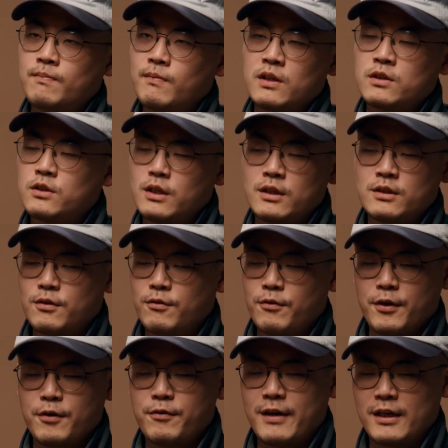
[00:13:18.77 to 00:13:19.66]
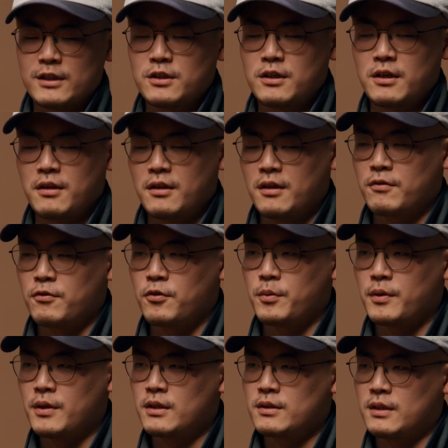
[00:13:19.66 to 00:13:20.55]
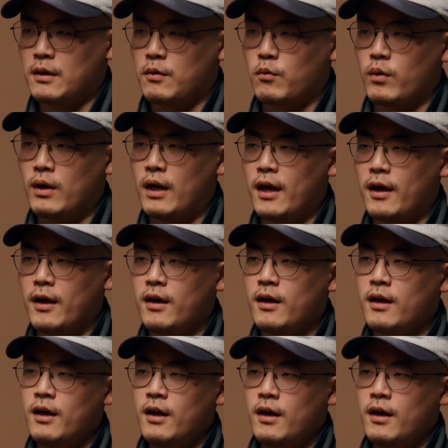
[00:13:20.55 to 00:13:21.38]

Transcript: it's a very fascinating thing for me, because like when I